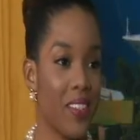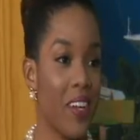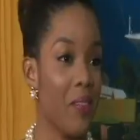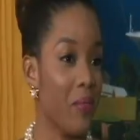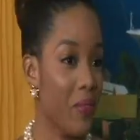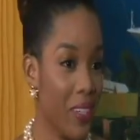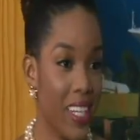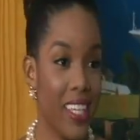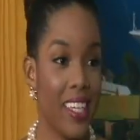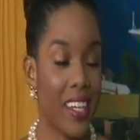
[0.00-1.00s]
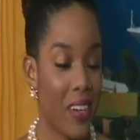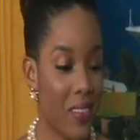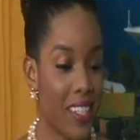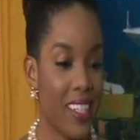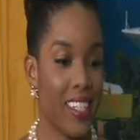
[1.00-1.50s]
I'm really
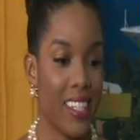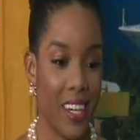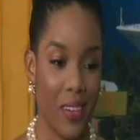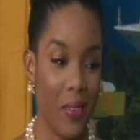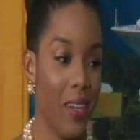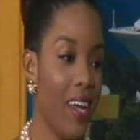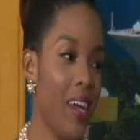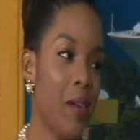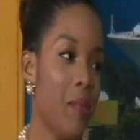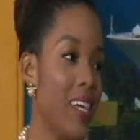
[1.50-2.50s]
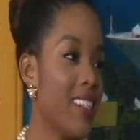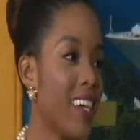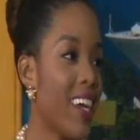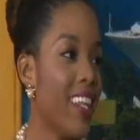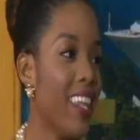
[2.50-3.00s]
counting it down. My
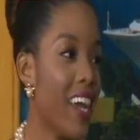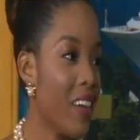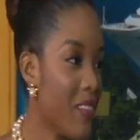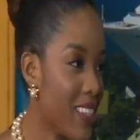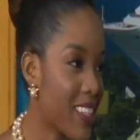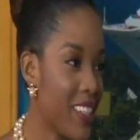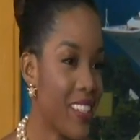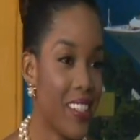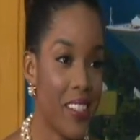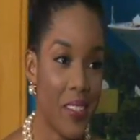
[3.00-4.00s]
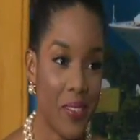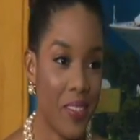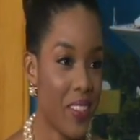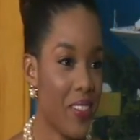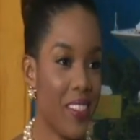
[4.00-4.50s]
entire life is
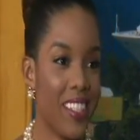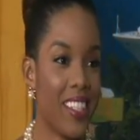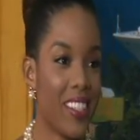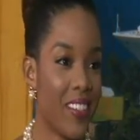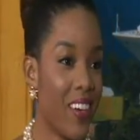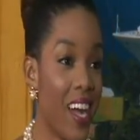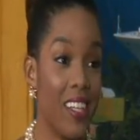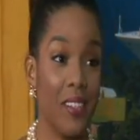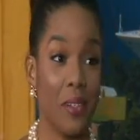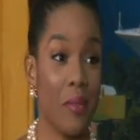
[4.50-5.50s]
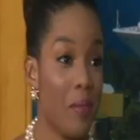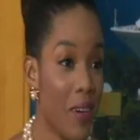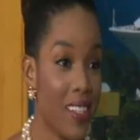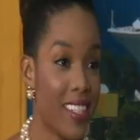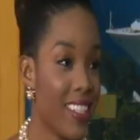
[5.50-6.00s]
consumed with the show. I dream
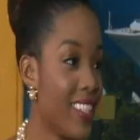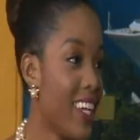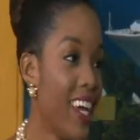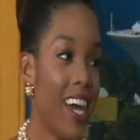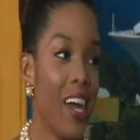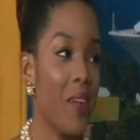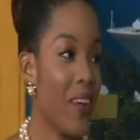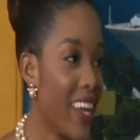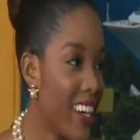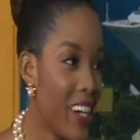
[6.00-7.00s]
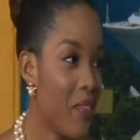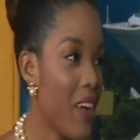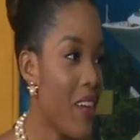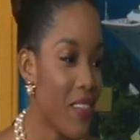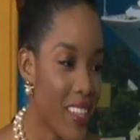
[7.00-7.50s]
about it. I wake up,
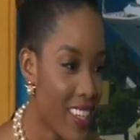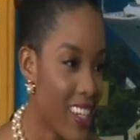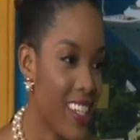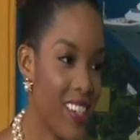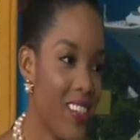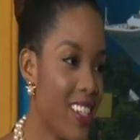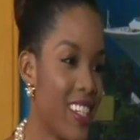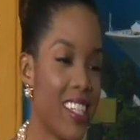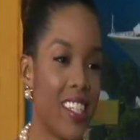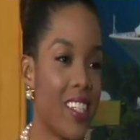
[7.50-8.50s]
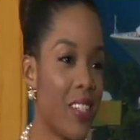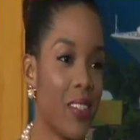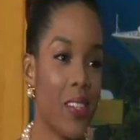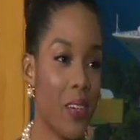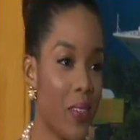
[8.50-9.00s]
everything I do is just the
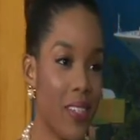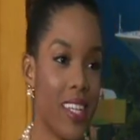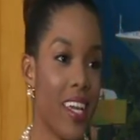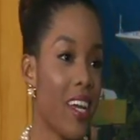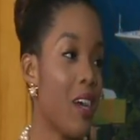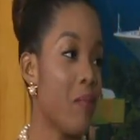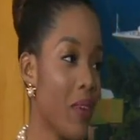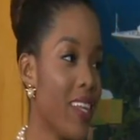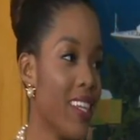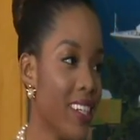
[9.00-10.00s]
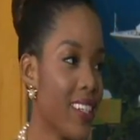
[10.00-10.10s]
show the whole day. I'm ready.